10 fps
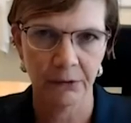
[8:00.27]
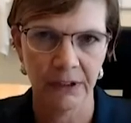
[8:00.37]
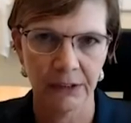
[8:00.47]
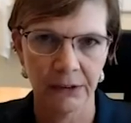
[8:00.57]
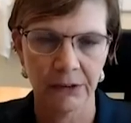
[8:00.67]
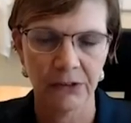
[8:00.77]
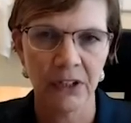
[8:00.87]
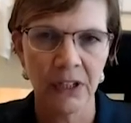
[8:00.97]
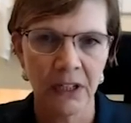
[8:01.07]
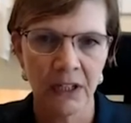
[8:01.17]
years,
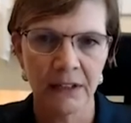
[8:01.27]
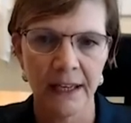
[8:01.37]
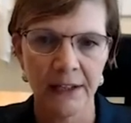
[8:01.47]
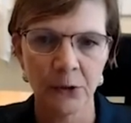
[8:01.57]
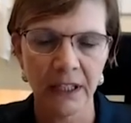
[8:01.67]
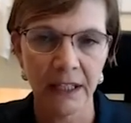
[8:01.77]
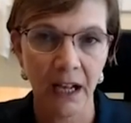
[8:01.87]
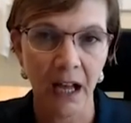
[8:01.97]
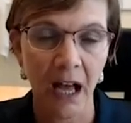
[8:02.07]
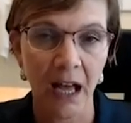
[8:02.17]
that you can get
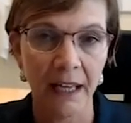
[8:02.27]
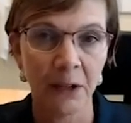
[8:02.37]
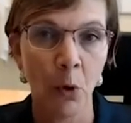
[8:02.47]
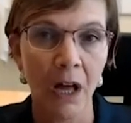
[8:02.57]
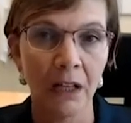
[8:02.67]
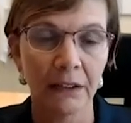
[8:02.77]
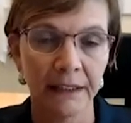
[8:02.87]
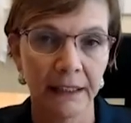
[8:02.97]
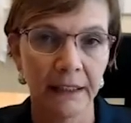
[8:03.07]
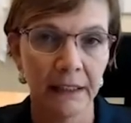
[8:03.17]
a high
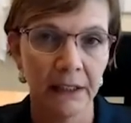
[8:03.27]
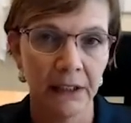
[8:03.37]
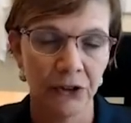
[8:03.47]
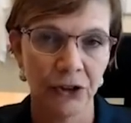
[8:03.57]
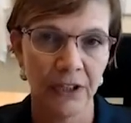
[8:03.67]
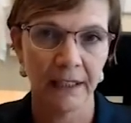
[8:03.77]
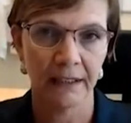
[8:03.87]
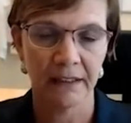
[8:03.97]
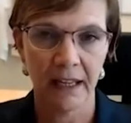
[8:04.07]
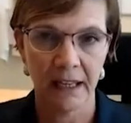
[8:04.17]
quality genetic
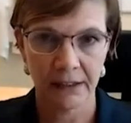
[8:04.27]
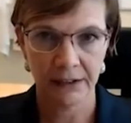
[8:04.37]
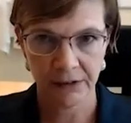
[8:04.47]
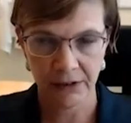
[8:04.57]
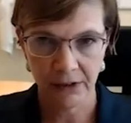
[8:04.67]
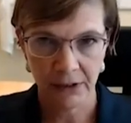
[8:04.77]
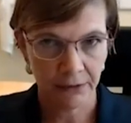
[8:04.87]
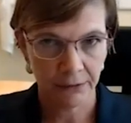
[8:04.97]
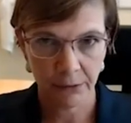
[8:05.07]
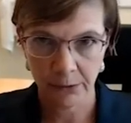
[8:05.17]
test
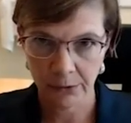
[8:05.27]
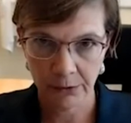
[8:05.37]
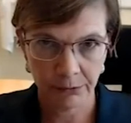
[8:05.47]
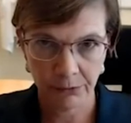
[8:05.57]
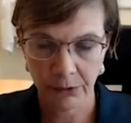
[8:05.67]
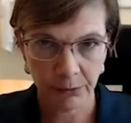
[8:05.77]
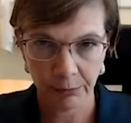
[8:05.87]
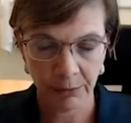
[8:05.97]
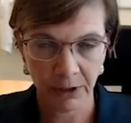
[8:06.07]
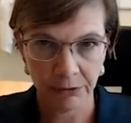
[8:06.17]
for $200 or
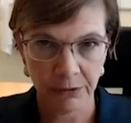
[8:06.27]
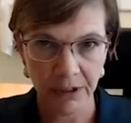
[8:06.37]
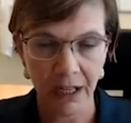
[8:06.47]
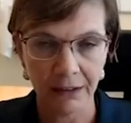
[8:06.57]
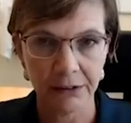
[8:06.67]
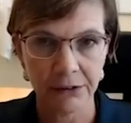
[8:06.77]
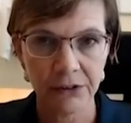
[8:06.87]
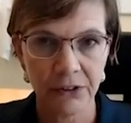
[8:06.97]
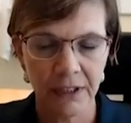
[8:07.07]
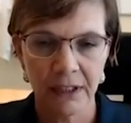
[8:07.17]

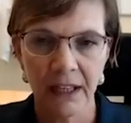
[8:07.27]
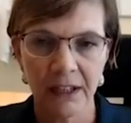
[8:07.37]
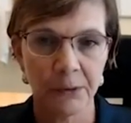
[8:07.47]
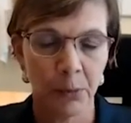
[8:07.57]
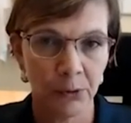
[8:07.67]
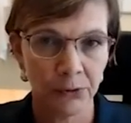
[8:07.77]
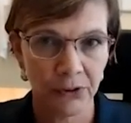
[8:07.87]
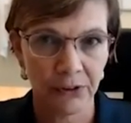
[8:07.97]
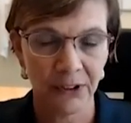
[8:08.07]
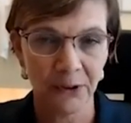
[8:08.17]
$300, as opposed
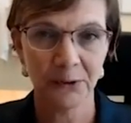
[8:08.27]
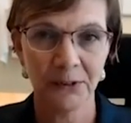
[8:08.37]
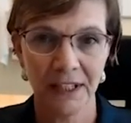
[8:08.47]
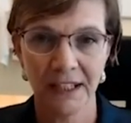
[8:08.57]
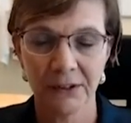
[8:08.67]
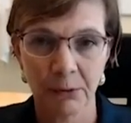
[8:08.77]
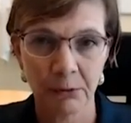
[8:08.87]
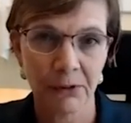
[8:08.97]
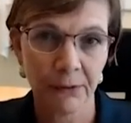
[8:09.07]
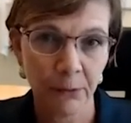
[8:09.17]
to the old days where it
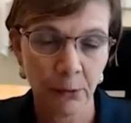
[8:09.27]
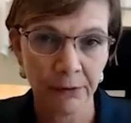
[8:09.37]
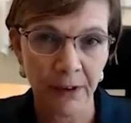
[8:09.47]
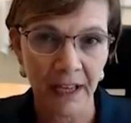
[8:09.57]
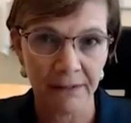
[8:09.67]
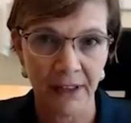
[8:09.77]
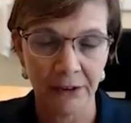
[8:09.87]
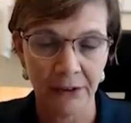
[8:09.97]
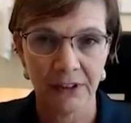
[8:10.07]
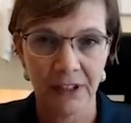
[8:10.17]
was a $4,000 or
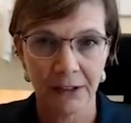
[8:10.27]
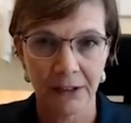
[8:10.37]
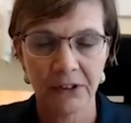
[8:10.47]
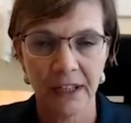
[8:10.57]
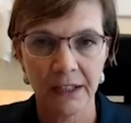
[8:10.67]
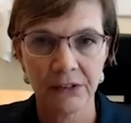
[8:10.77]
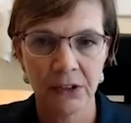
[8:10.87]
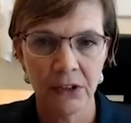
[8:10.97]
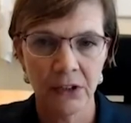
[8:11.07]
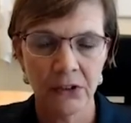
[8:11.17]
$5,000 test.
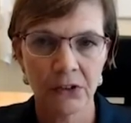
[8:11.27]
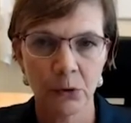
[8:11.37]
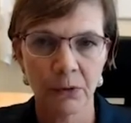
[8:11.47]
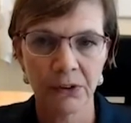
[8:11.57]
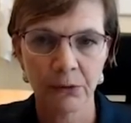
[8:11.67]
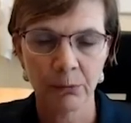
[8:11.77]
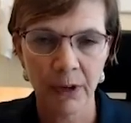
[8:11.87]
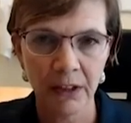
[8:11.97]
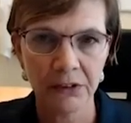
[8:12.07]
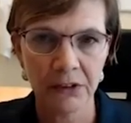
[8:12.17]
So with a
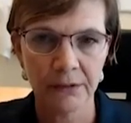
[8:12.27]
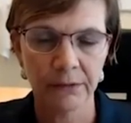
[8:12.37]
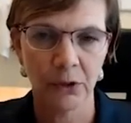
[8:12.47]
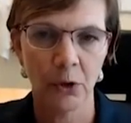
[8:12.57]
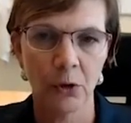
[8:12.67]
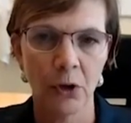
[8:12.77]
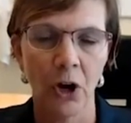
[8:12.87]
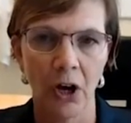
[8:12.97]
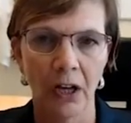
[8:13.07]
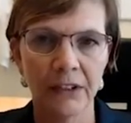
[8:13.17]
relative low
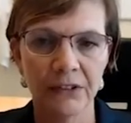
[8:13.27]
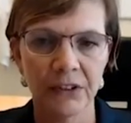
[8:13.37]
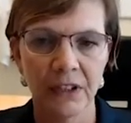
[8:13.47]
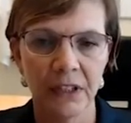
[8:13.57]
cost,